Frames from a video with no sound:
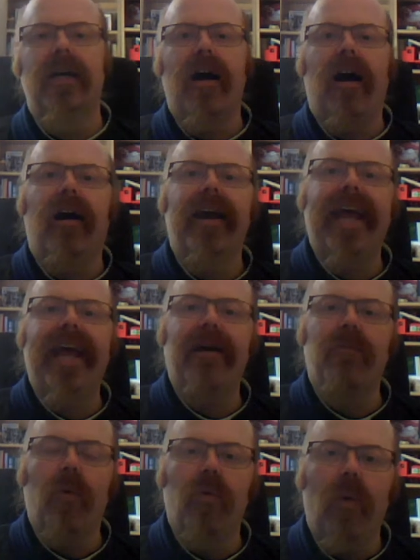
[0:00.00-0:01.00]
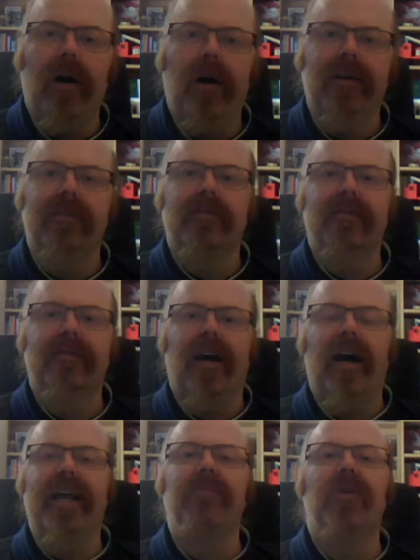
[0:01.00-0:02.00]
I am one.
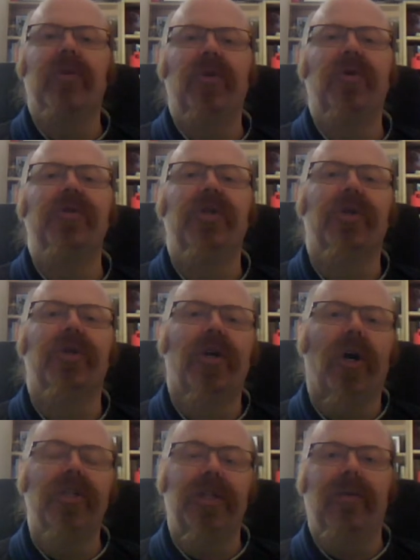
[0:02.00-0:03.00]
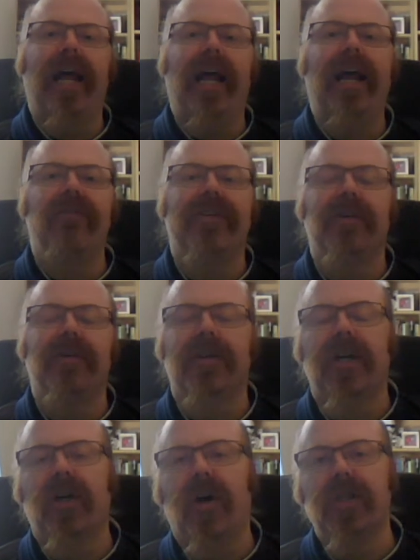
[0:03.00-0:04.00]
I am the Lord your God. You will have no other
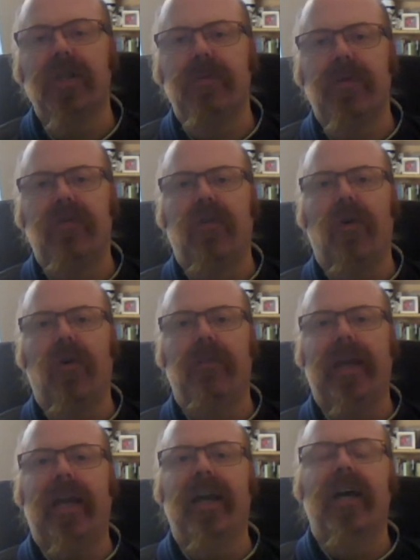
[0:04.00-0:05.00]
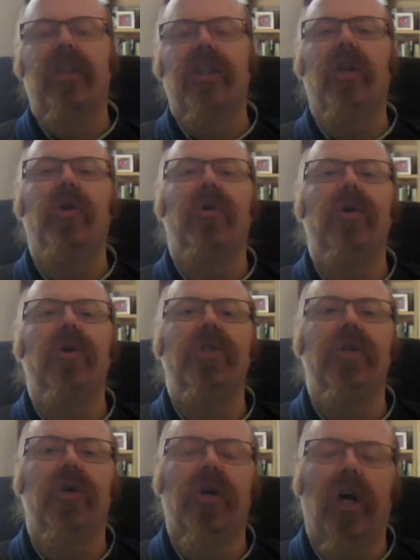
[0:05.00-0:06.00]
gods before me. The Lord
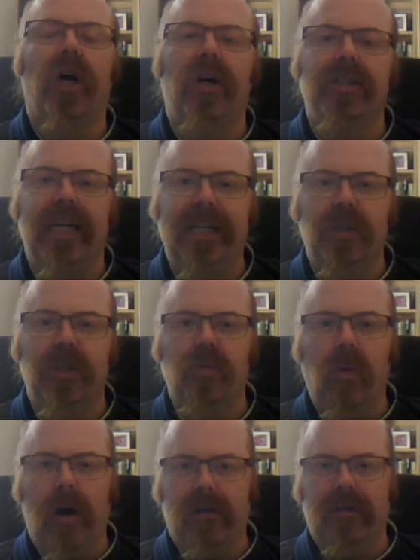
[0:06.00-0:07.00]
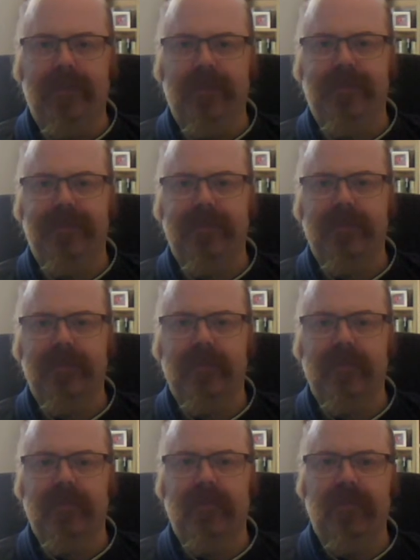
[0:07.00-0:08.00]
your God is one.
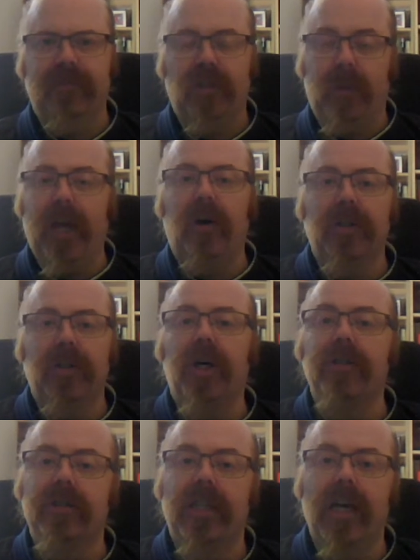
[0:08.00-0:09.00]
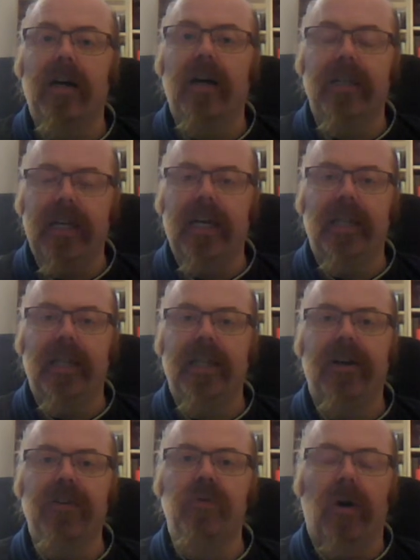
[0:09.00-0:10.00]
So we hold on to the idea that
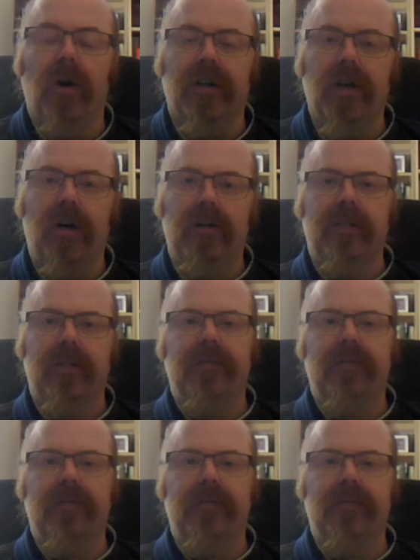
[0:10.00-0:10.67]
there is one God.